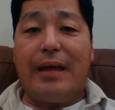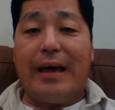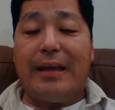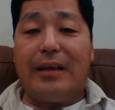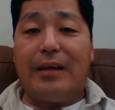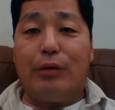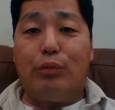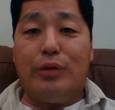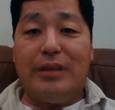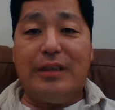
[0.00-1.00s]
that
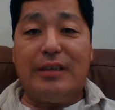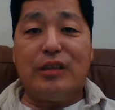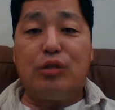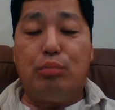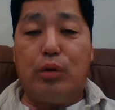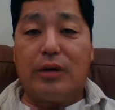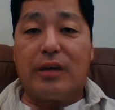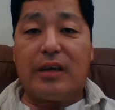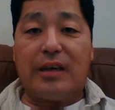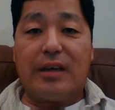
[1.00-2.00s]
reading this
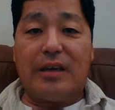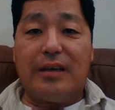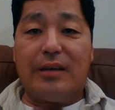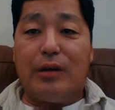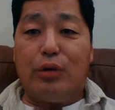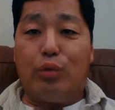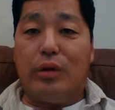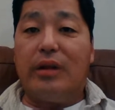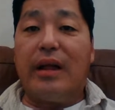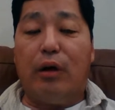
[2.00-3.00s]
book
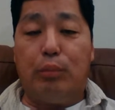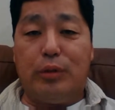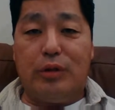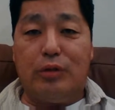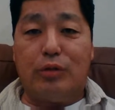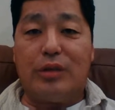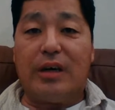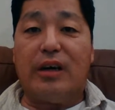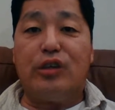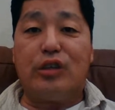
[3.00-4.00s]
will help you
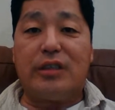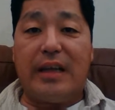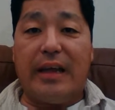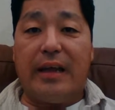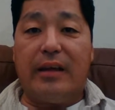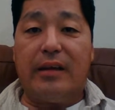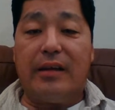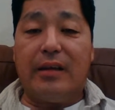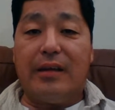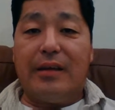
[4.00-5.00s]
to understand
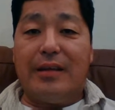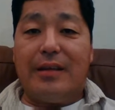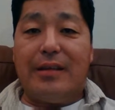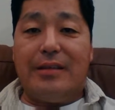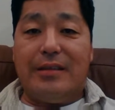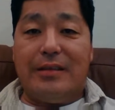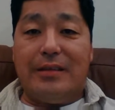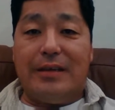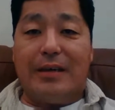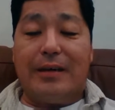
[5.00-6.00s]

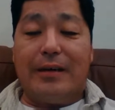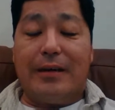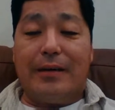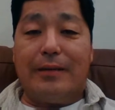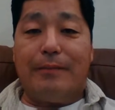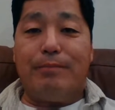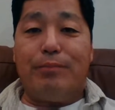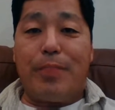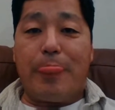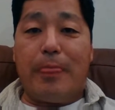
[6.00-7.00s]
the
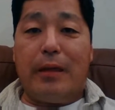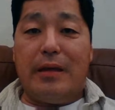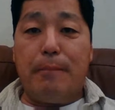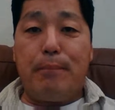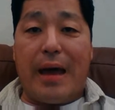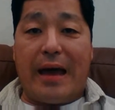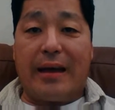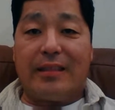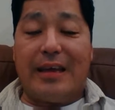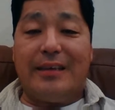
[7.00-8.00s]

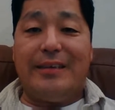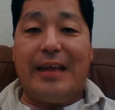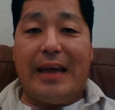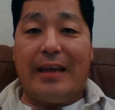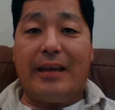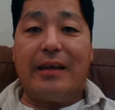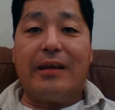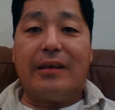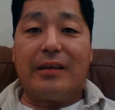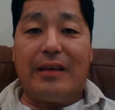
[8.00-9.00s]
impact that debt
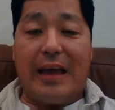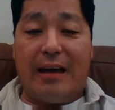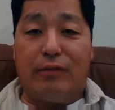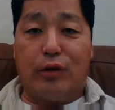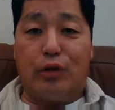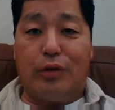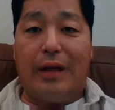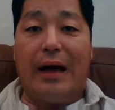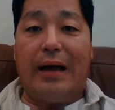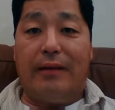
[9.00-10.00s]
can have on your
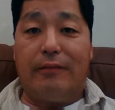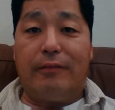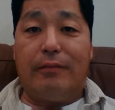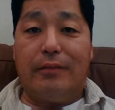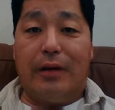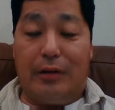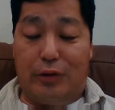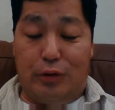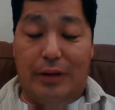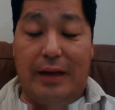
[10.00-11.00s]
life,
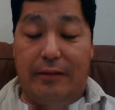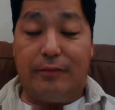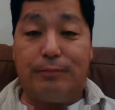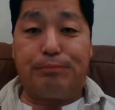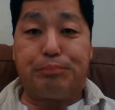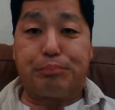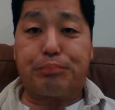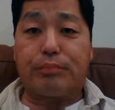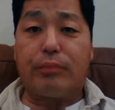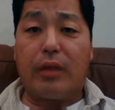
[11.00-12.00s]

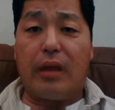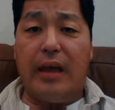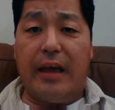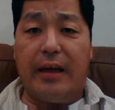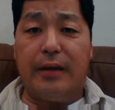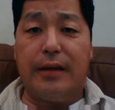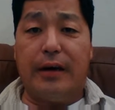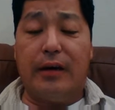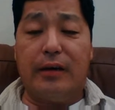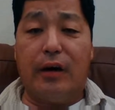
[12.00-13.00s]
and
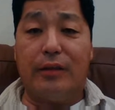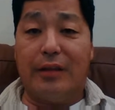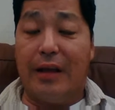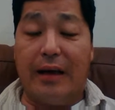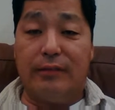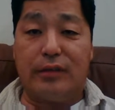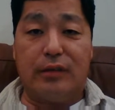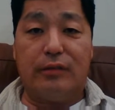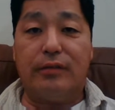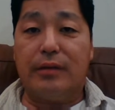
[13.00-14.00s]
on the lives
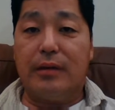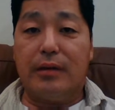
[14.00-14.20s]
of